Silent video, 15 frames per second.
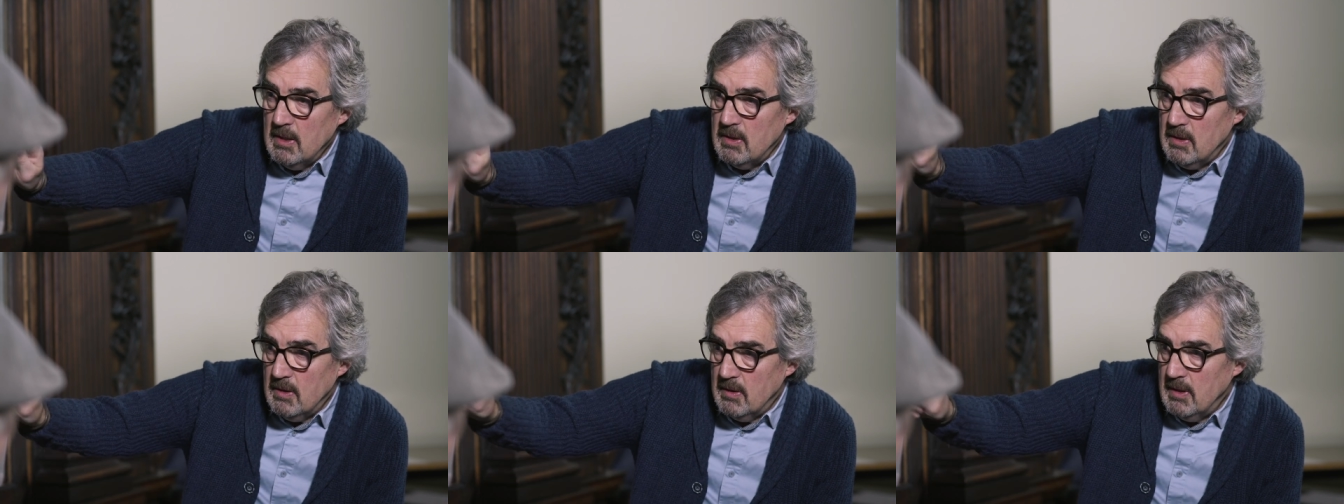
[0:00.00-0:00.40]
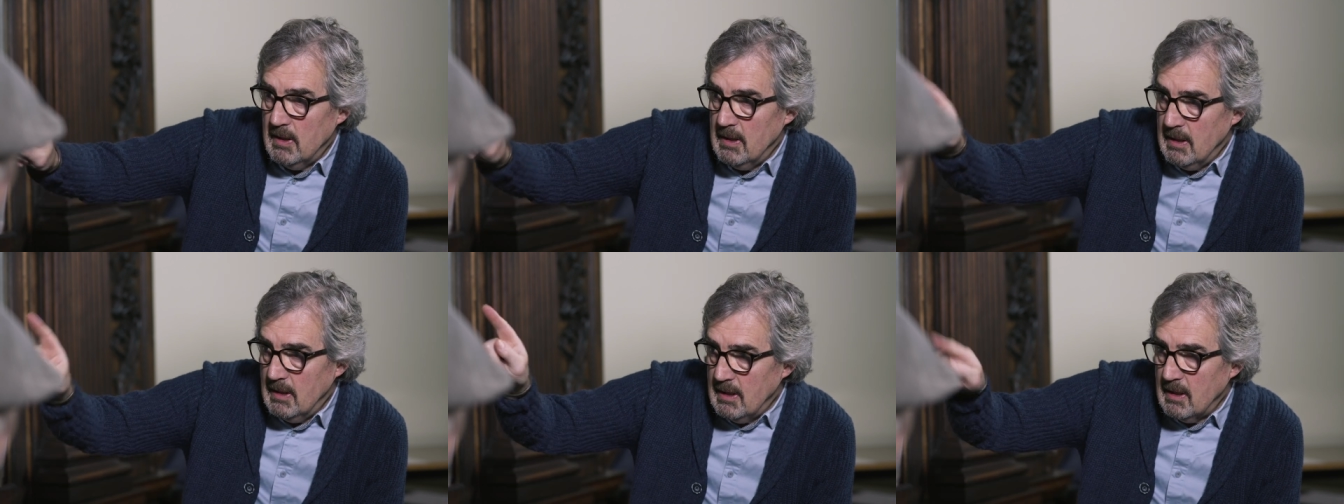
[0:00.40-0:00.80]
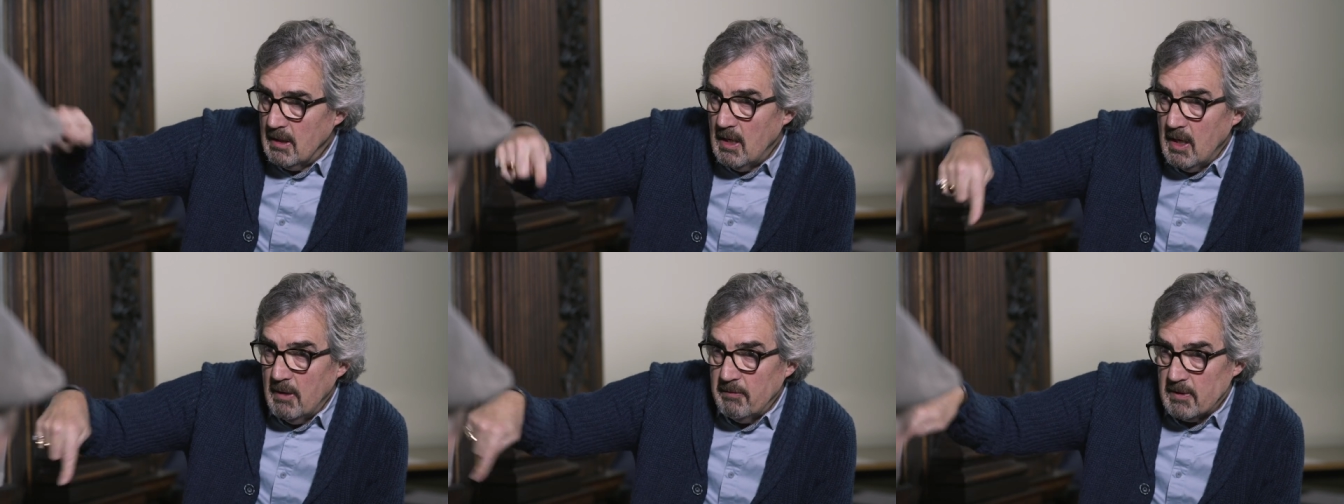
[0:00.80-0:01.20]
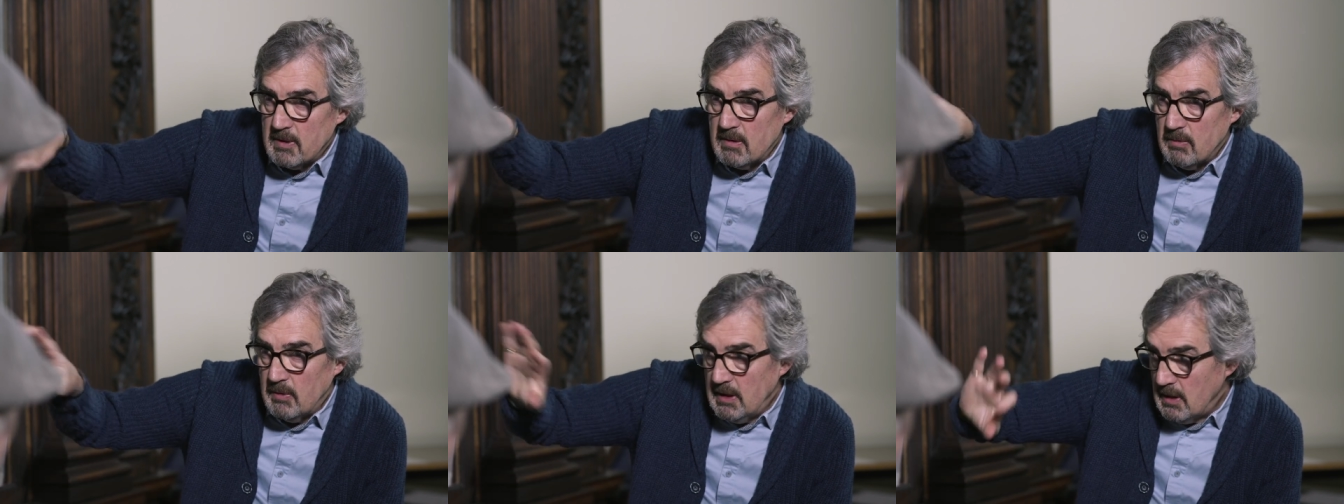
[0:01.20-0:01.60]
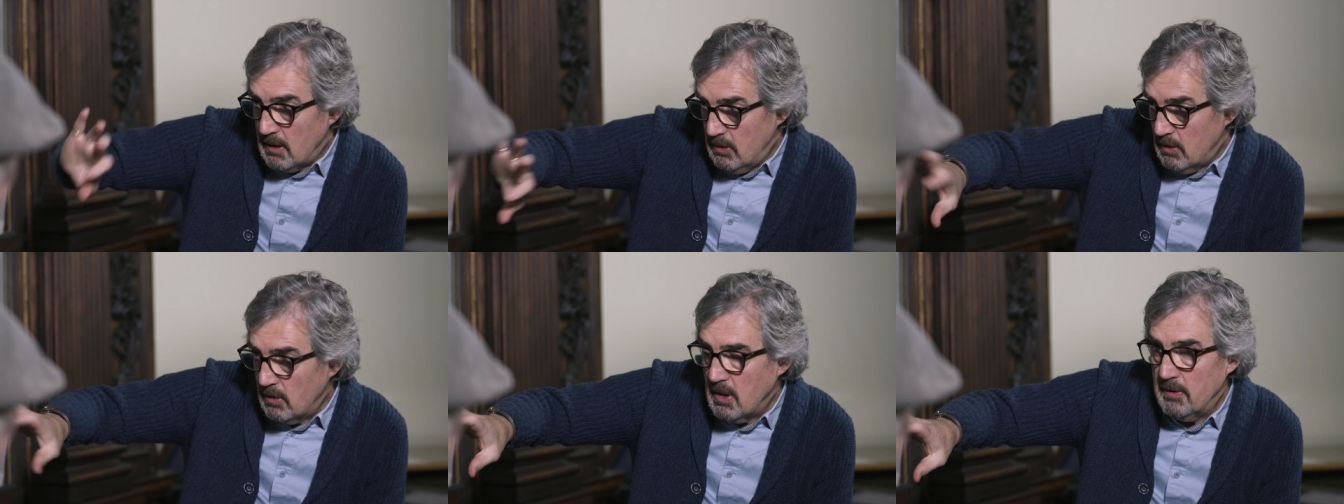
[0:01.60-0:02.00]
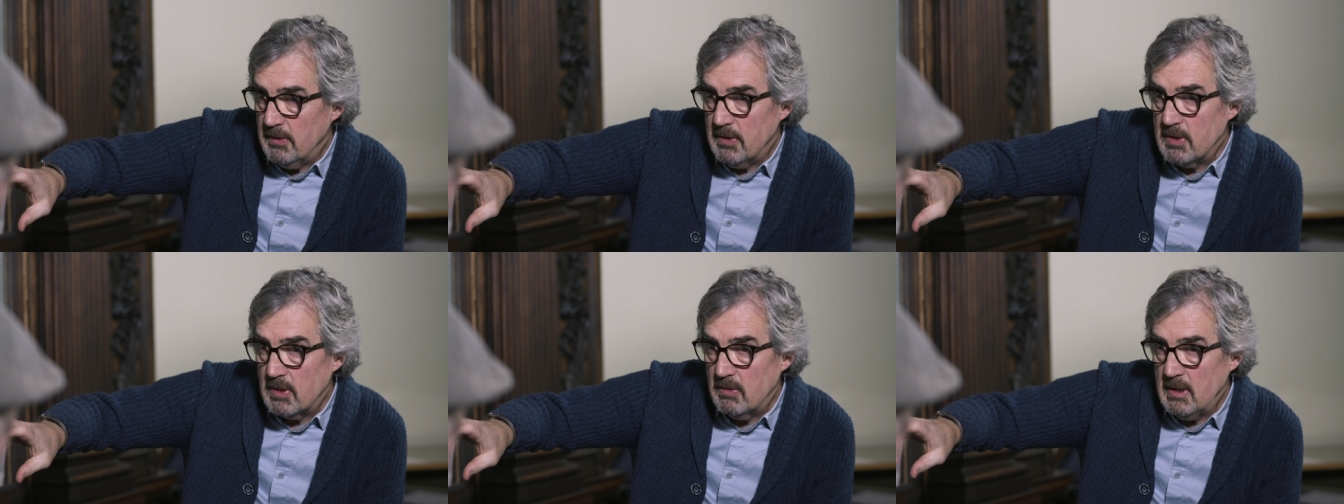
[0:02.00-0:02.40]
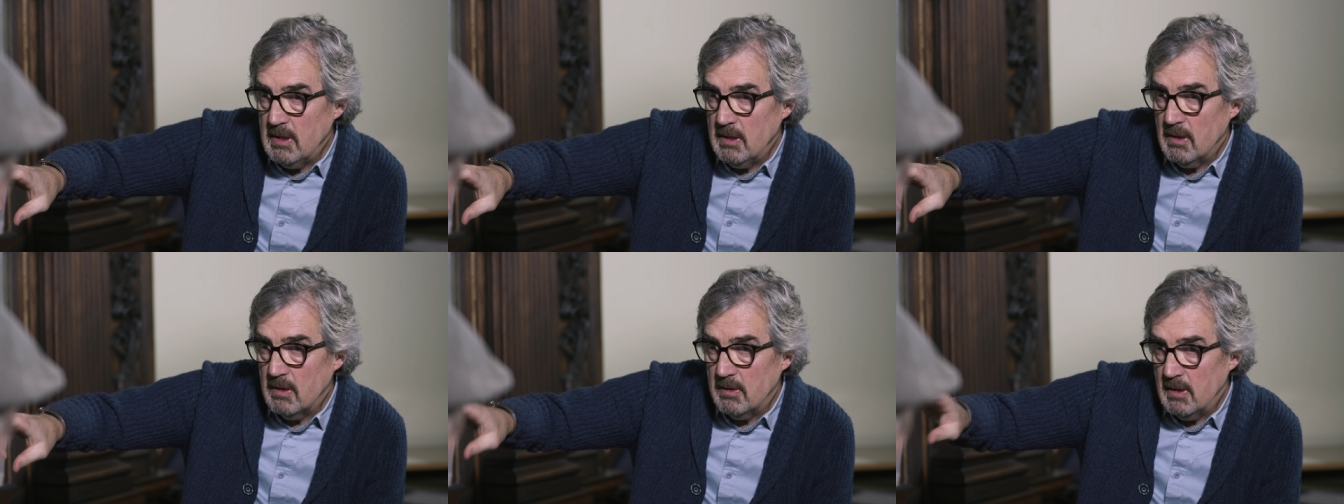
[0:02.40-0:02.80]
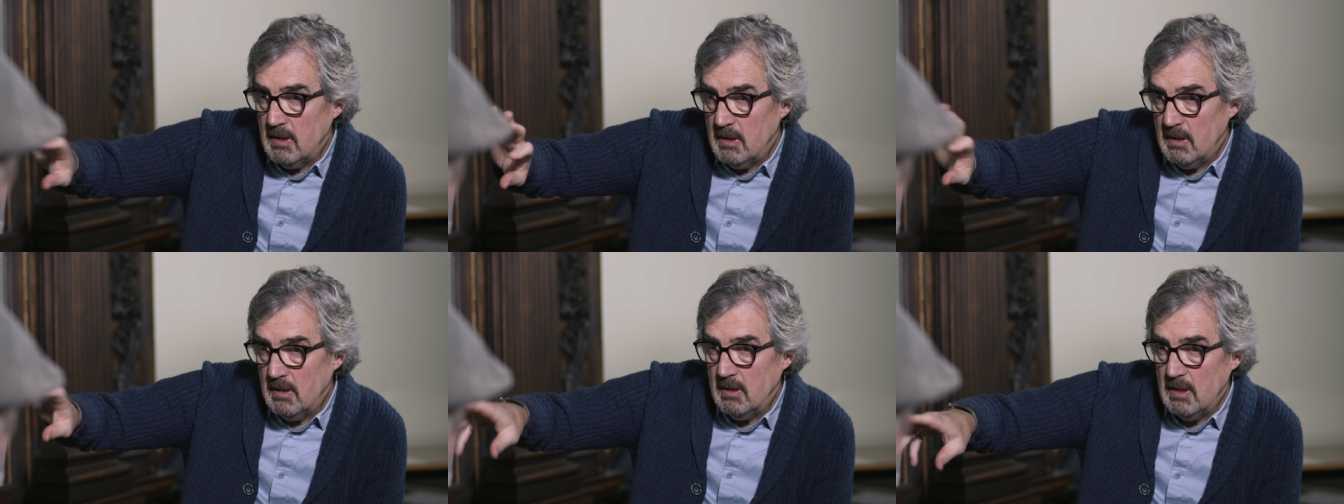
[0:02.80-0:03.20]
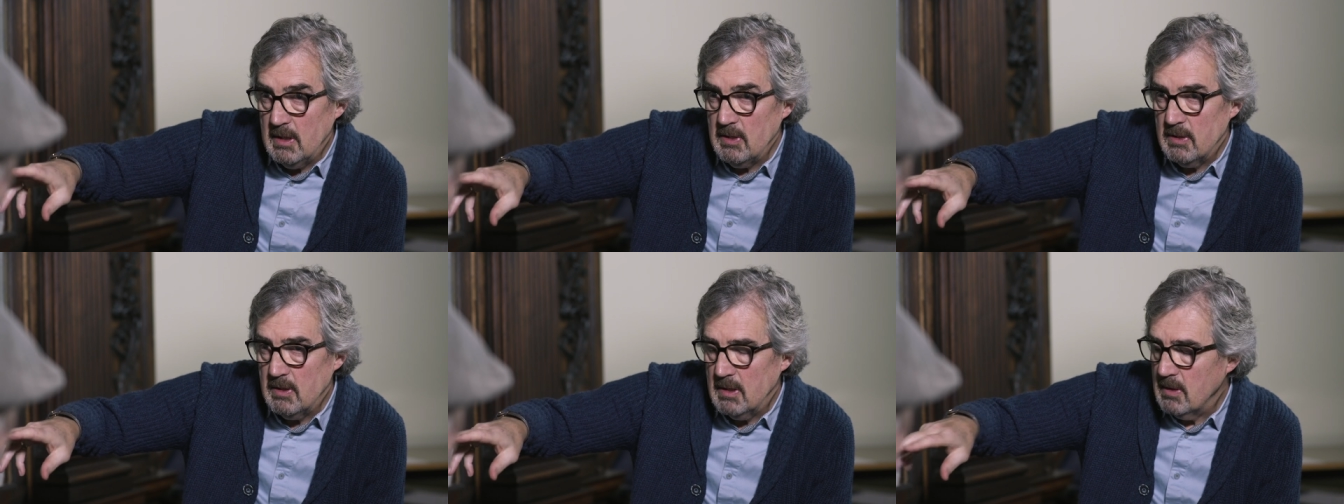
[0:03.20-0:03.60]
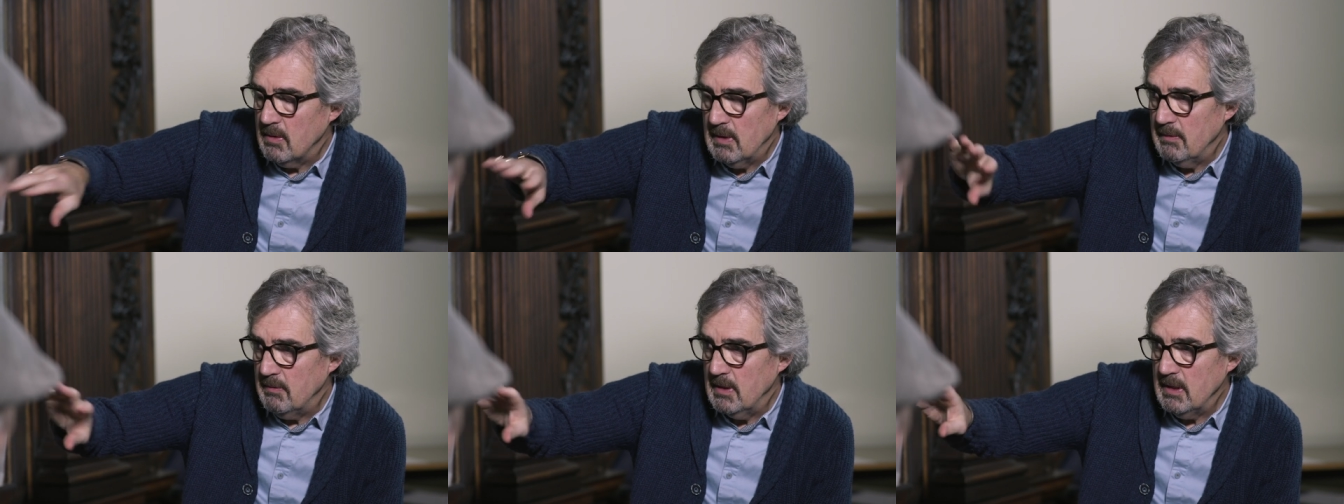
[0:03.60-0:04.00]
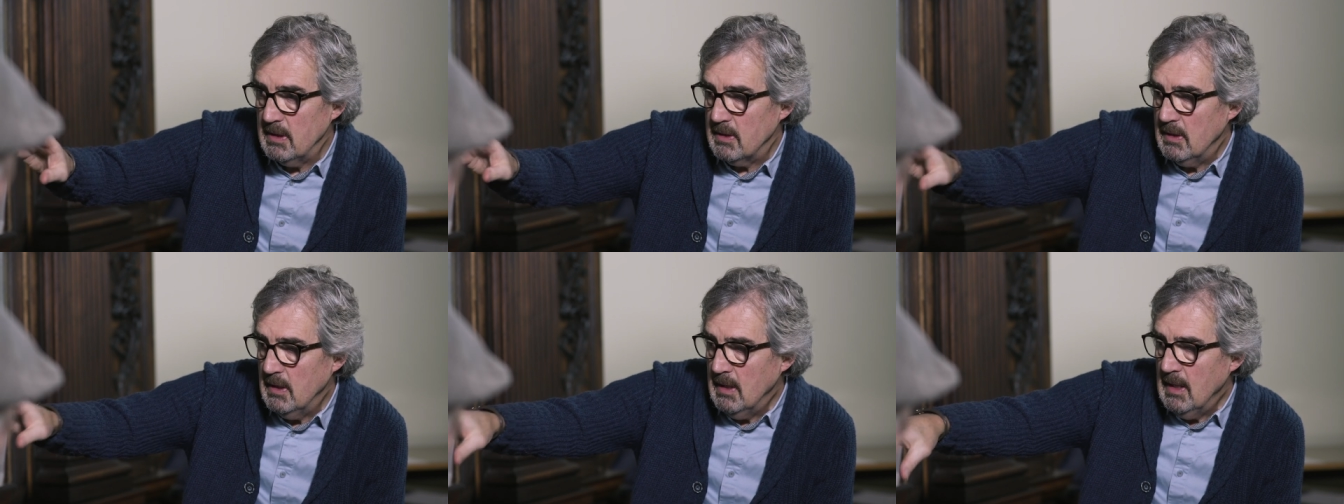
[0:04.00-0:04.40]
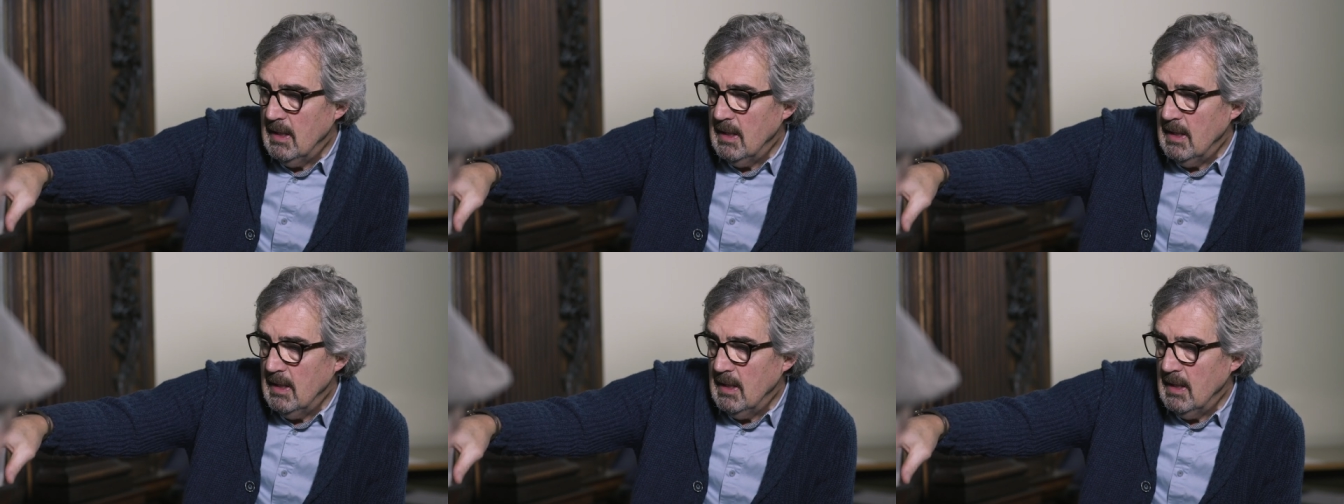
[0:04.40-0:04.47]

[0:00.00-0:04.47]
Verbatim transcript: to the little office where you can look on the screen on the internet or wherever it is. Of